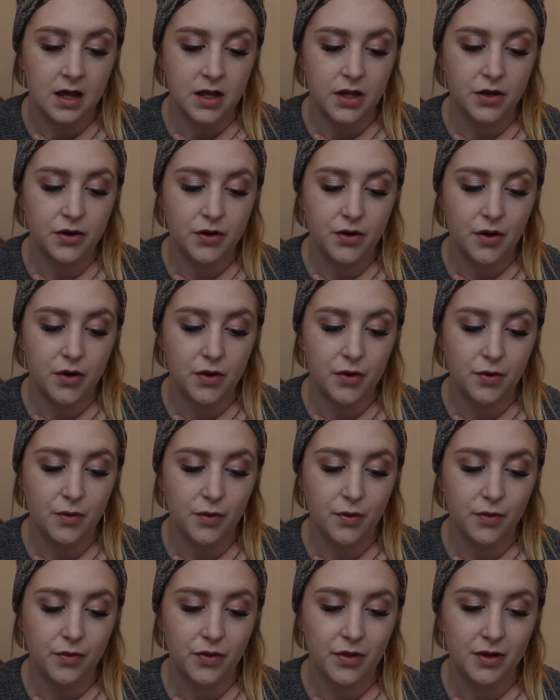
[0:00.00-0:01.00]
You
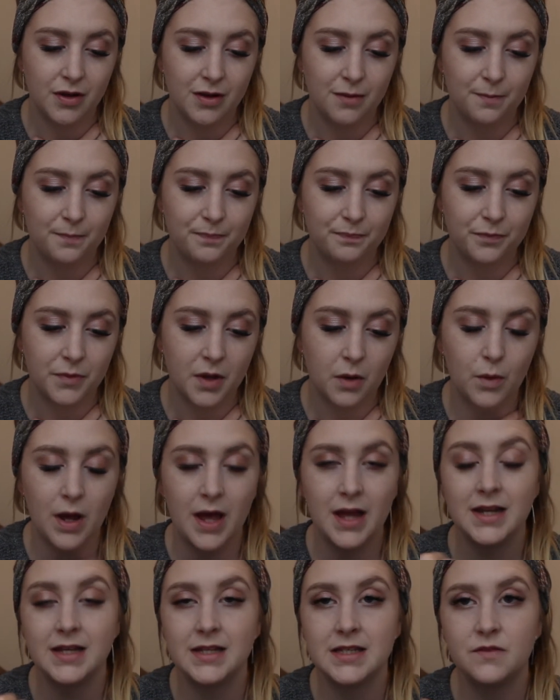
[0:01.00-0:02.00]
know that,
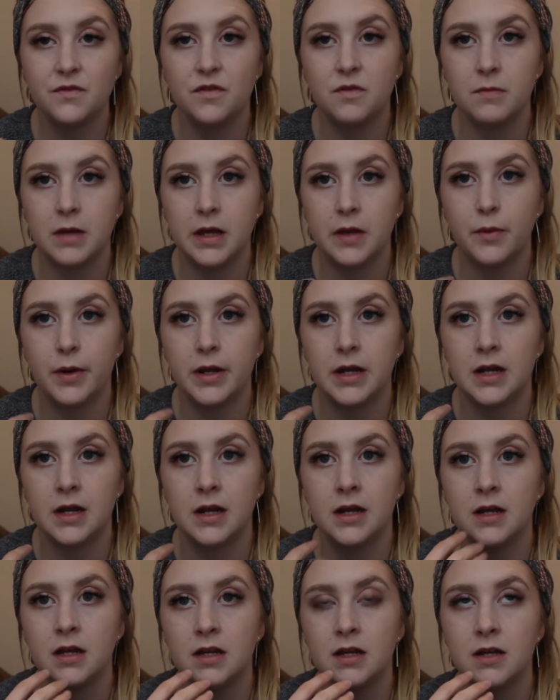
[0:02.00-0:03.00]
at least for me, when
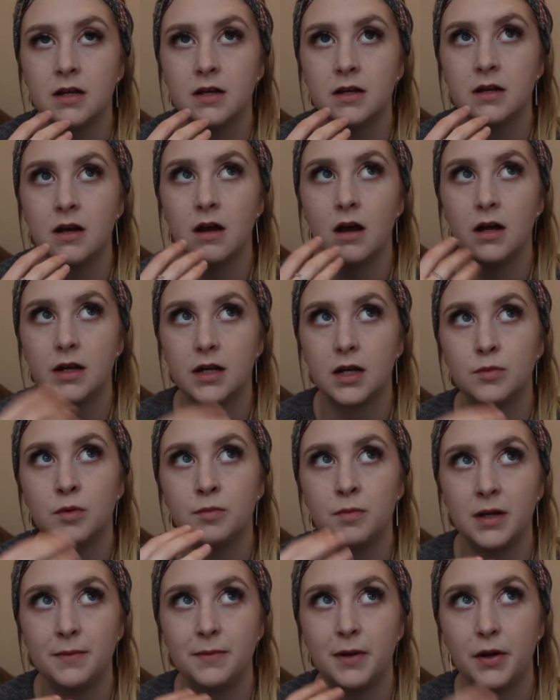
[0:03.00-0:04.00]
I come on
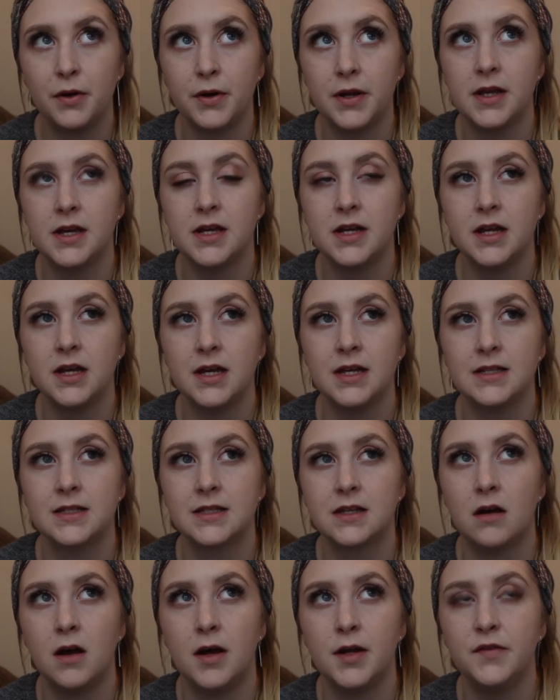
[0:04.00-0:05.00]
my period, it's
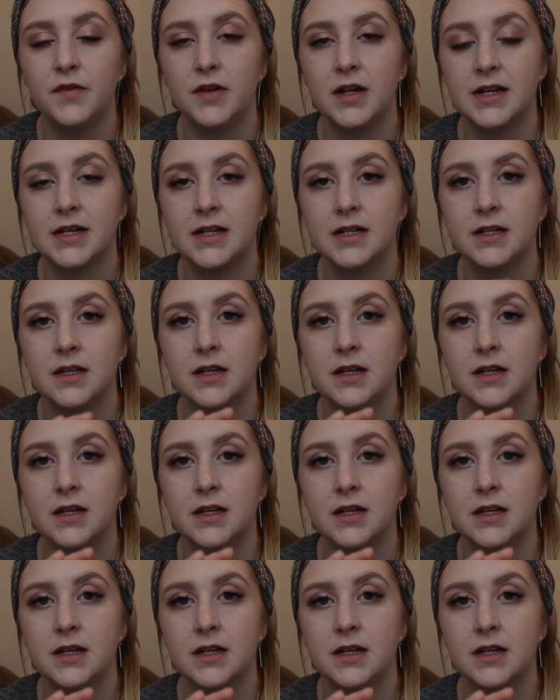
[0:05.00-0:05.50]
kind of like